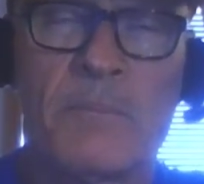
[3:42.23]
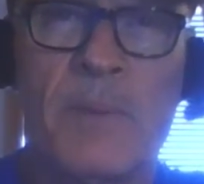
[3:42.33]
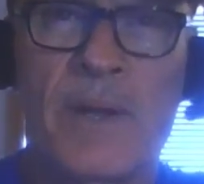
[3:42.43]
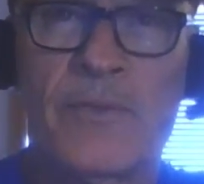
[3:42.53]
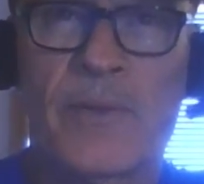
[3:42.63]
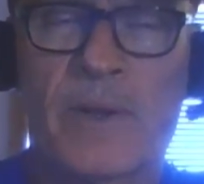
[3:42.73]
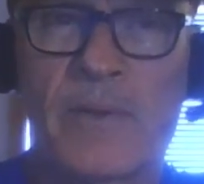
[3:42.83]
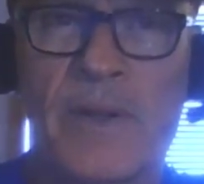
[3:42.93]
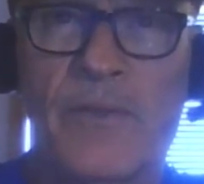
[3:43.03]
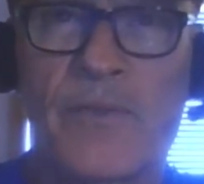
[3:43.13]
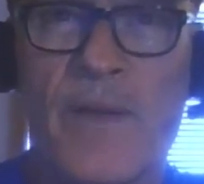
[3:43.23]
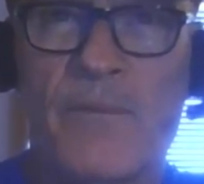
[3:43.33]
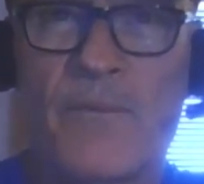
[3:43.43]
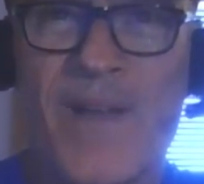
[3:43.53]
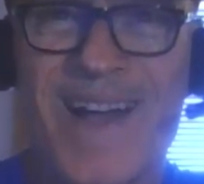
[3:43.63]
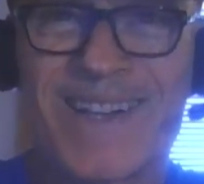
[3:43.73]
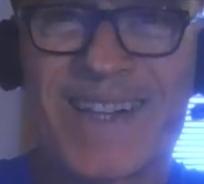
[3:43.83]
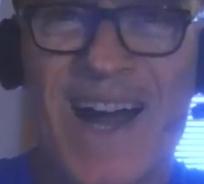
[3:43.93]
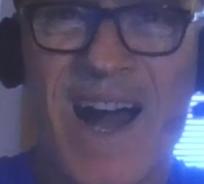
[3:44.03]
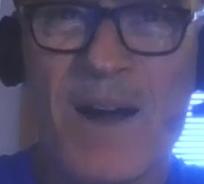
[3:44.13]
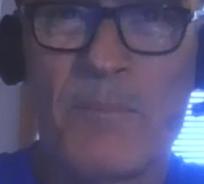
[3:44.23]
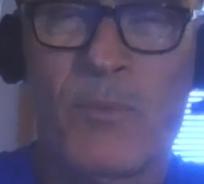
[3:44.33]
basically set that up,